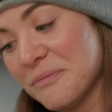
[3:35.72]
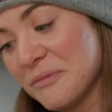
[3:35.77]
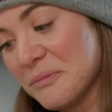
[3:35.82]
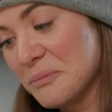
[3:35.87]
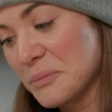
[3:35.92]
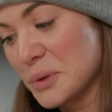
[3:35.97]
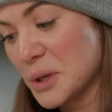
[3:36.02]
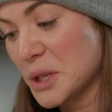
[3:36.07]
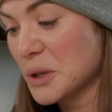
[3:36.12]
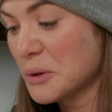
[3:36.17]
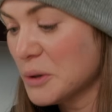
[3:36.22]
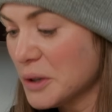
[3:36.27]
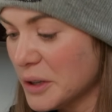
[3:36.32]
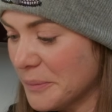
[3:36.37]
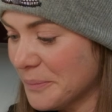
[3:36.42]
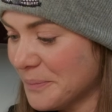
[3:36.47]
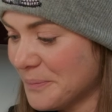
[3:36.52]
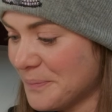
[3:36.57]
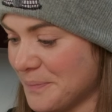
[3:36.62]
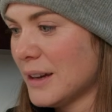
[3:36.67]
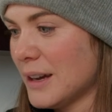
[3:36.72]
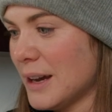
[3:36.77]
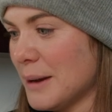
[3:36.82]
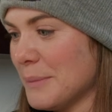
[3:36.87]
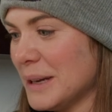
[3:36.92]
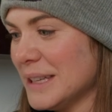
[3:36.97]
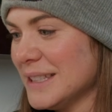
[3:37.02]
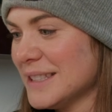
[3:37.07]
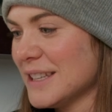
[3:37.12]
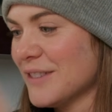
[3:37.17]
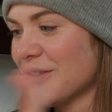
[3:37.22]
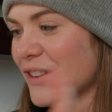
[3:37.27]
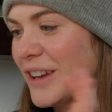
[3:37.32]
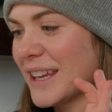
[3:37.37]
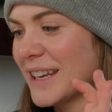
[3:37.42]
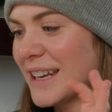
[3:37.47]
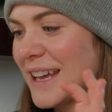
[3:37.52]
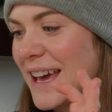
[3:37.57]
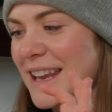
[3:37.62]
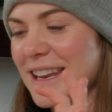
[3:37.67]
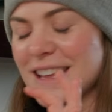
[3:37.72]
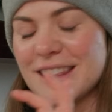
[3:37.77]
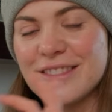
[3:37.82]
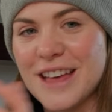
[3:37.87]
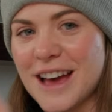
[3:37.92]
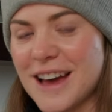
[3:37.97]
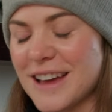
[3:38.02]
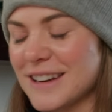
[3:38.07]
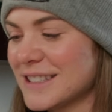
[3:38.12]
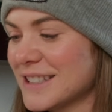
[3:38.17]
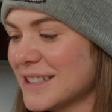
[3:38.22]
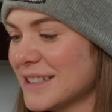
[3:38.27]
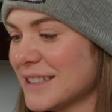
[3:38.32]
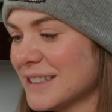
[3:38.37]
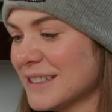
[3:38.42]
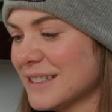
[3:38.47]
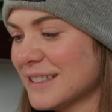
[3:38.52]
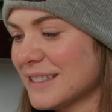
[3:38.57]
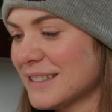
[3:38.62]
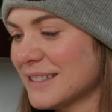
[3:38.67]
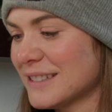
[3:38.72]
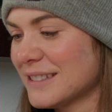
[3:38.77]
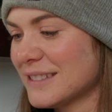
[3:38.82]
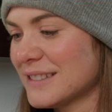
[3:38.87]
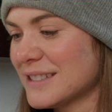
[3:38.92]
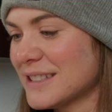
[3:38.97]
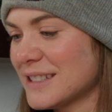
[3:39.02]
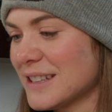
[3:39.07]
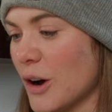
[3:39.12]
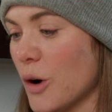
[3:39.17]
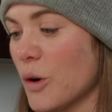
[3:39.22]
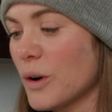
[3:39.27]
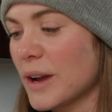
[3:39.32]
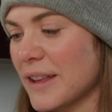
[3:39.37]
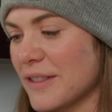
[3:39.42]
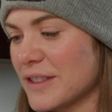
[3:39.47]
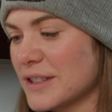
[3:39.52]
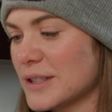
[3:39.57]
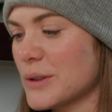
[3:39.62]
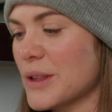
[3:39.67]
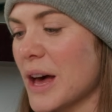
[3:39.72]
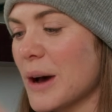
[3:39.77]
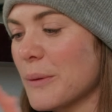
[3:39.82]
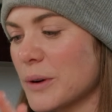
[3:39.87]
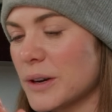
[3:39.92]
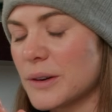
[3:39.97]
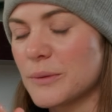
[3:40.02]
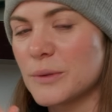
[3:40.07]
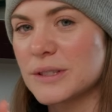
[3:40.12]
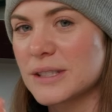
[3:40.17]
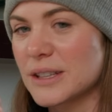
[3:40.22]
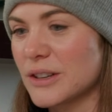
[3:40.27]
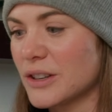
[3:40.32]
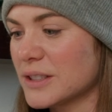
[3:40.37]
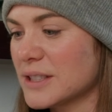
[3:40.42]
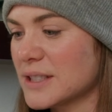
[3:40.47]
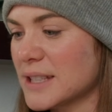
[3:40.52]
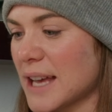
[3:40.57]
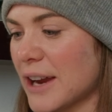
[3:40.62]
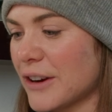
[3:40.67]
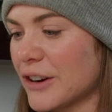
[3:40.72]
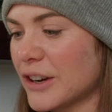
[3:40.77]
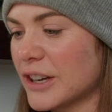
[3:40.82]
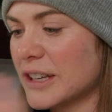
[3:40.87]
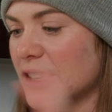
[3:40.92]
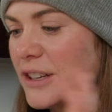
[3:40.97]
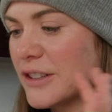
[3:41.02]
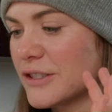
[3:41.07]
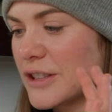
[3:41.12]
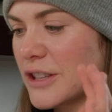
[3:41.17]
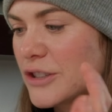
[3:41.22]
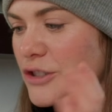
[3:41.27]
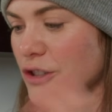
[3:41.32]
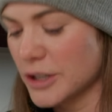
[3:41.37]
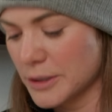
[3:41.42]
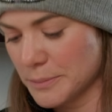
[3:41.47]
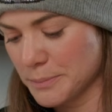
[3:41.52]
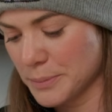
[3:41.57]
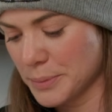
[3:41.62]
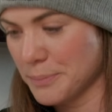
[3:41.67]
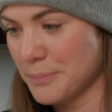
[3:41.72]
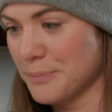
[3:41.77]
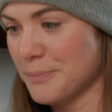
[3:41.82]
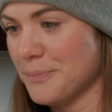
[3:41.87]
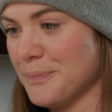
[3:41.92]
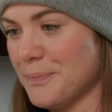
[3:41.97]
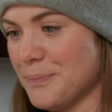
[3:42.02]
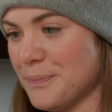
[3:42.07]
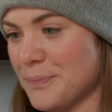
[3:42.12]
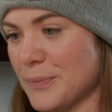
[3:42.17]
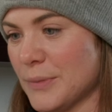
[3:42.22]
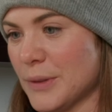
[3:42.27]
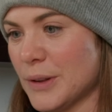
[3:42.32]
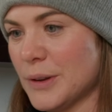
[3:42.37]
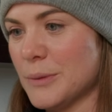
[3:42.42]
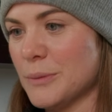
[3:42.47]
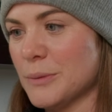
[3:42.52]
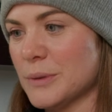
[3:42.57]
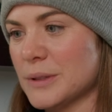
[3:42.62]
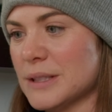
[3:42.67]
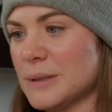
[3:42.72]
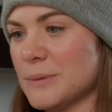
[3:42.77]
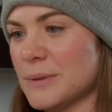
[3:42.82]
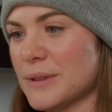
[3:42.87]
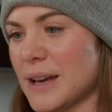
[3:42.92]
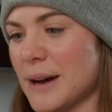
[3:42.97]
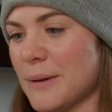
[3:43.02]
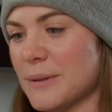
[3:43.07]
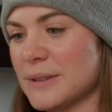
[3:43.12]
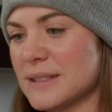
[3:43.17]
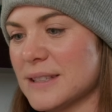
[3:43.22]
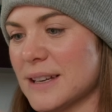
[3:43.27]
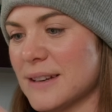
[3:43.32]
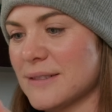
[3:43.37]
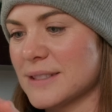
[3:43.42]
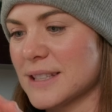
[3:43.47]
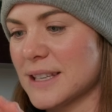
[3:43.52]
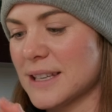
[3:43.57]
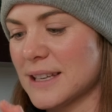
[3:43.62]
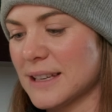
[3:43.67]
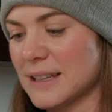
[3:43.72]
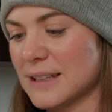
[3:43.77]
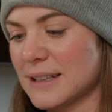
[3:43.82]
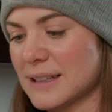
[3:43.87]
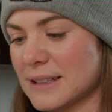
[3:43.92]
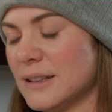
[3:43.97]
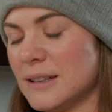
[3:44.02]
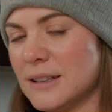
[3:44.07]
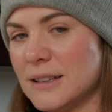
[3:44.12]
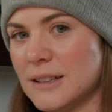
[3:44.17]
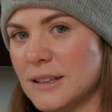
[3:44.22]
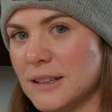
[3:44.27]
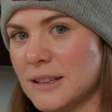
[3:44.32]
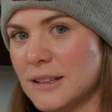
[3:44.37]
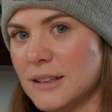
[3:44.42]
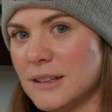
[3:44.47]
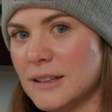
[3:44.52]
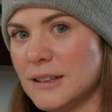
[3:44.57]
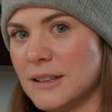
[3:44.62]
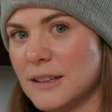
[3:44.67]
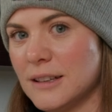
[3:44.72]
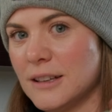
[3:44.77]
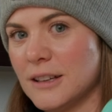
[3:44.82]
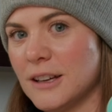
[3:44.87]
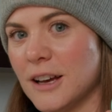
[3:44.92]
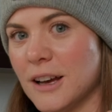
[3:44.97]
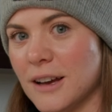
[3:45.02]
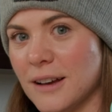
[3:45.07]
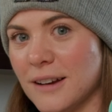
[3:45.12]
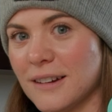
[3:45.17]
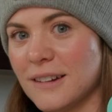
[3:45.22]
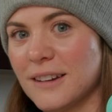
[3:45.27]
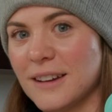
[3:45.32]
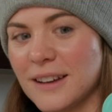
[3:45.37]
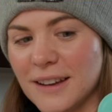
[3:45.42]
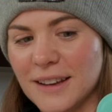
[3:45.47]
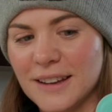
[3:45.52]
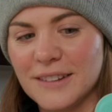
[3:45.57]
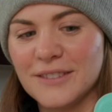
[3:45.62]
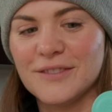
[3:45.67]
Pretty cool. I might see if I can edit that. Okay, so that one was called Siren. Here's the chirp. We'll see what that one sounds like. Okay.